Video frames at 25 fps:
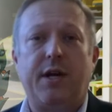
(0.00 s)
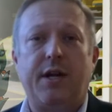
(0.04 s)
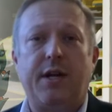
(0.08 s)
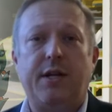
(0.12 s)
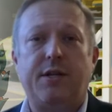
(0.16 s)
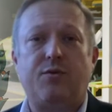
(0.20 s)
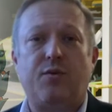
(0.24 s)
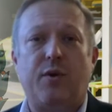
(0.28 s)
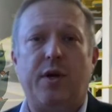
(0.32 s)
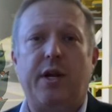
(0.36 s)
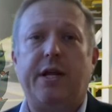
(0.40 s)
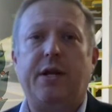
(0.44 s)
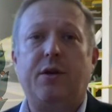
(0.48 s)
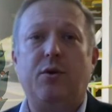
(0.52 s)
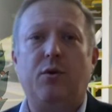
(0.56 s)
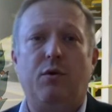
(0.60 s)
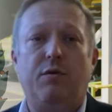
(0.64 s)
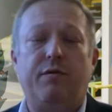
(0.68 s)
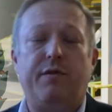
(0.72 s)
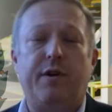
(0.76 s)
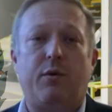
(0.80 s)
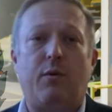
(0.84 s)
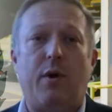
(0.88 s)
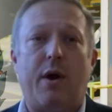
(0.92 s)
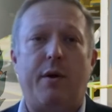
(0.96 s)
and it's really
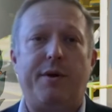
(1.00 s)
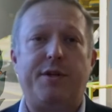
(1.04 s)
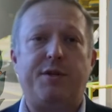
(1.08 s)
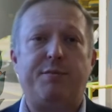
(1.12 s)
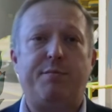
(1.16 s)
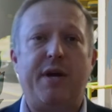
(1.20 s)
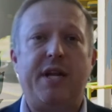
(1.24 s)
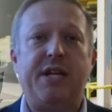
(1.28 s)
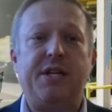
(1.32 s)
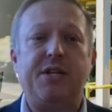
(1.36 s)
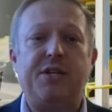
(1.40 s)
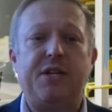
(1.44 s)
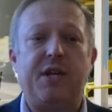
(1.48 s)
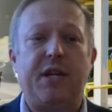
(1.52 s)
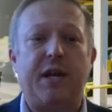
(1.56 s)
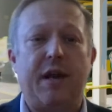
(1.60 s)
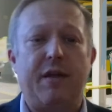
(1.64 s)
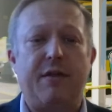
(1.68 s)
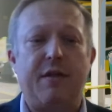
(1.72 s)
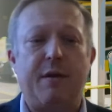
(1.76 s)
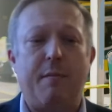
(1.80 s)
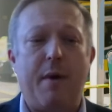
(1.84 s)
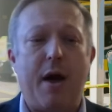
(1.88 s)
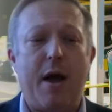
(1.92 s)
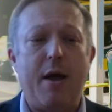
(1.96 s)
Norfolk where it's pinching
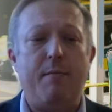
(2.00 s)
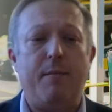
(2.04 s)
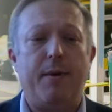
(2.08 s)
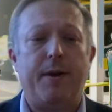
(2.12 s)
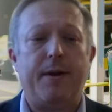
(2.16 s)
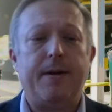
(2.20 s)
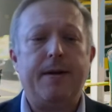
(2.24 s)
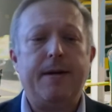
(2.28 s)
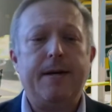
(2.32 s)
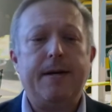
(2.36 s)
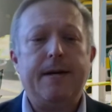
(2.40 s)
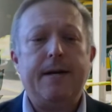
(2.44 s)
at the moment.